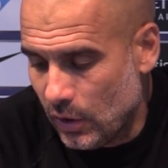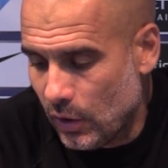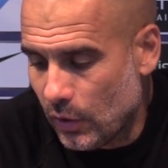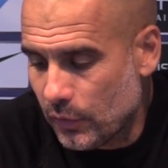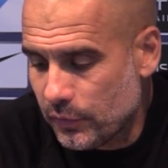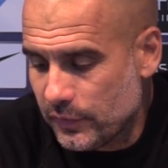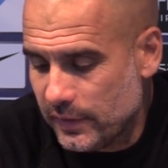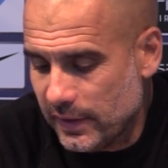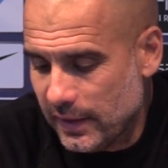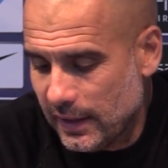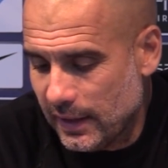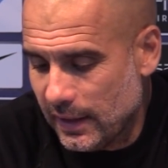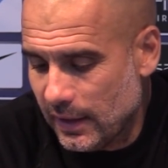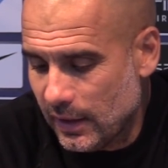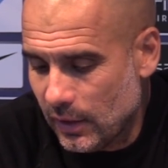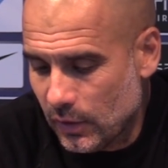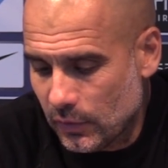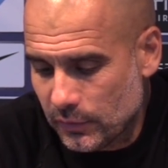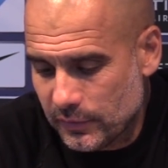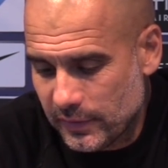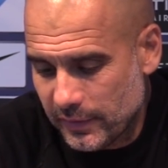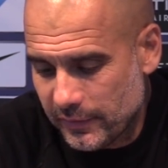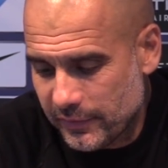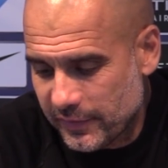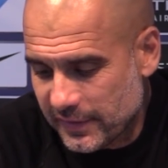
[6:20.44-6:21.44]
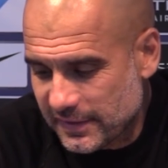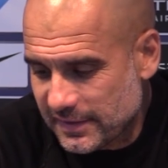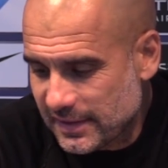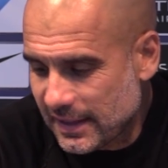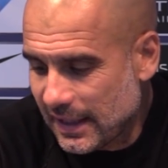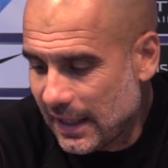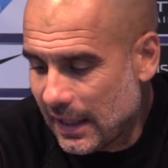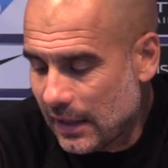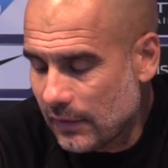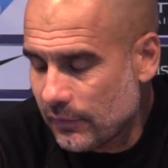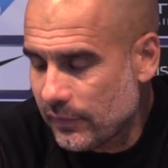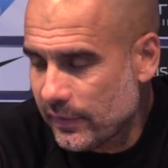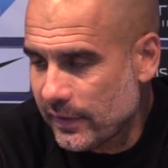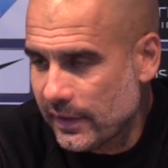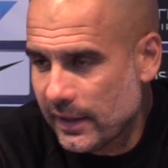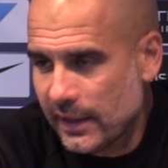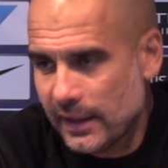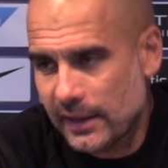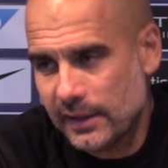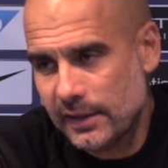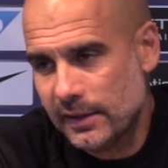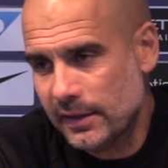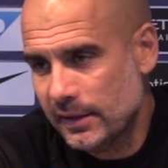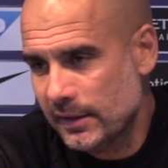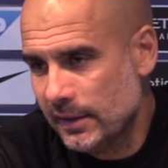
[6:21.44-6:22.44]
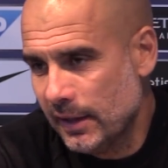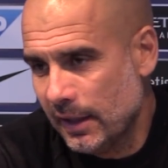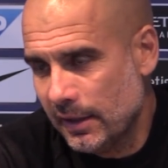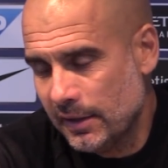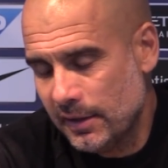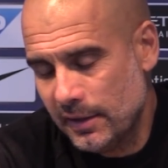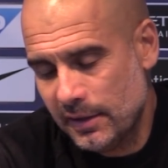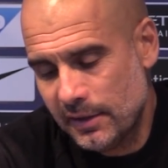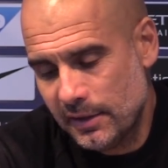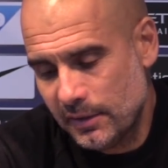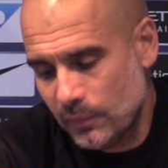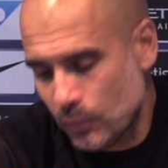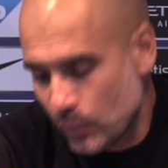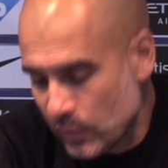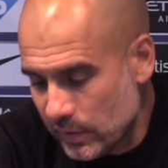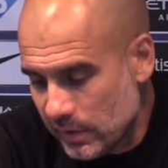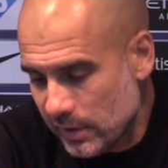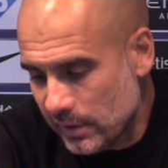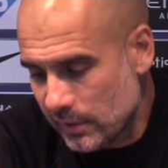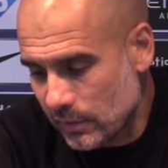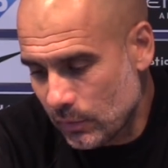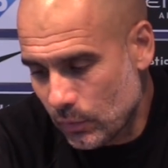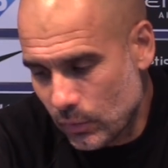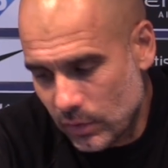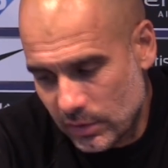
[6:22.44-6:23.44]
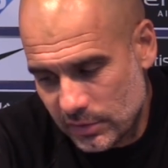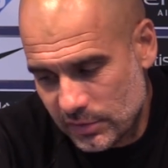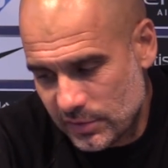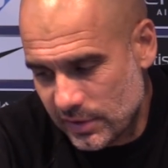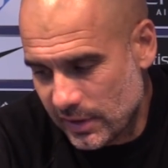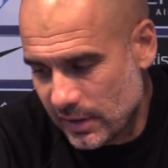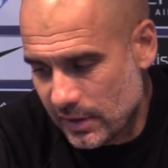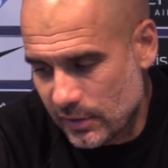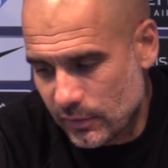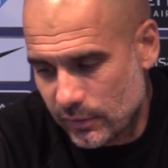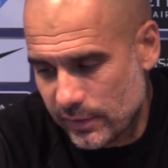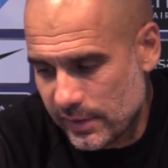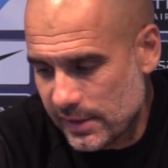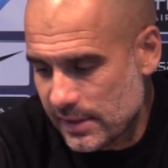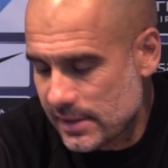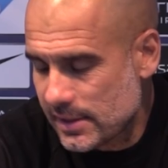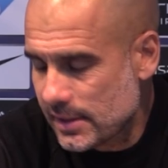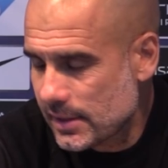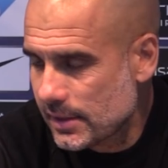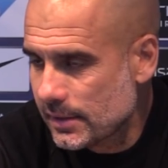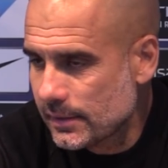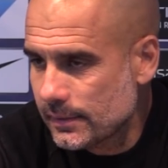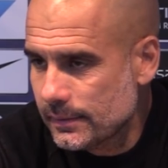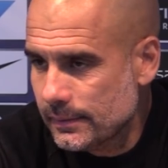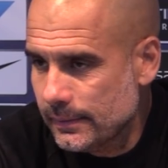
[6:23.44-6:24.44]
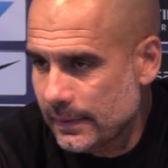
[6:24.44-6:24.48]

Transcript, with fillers: Of the of the first half, and I, I didn't, we didn't want to take a risk.